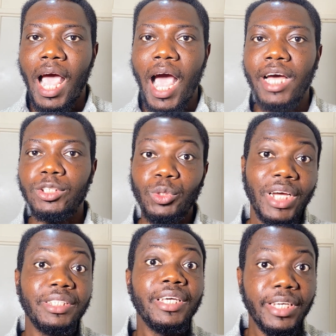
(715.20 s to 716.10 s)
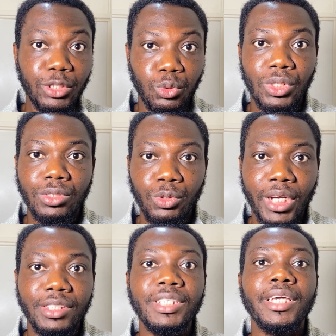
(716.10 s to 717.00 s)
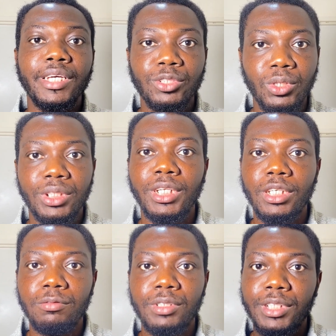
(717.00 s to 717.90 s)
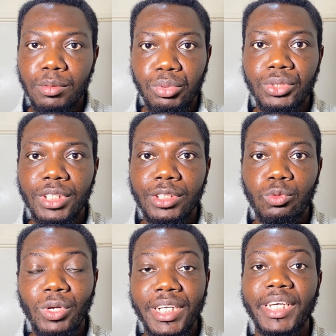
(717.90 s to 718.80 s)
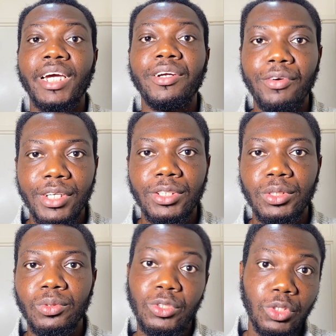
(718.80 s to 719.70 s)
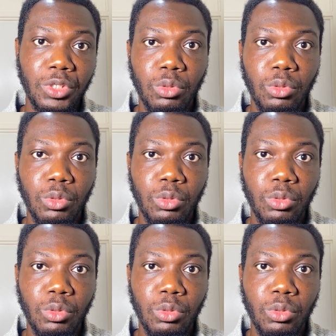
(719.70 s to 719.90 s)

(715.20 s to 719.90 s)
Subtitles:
and you can take a study leave in the process where they can grant you. It's also a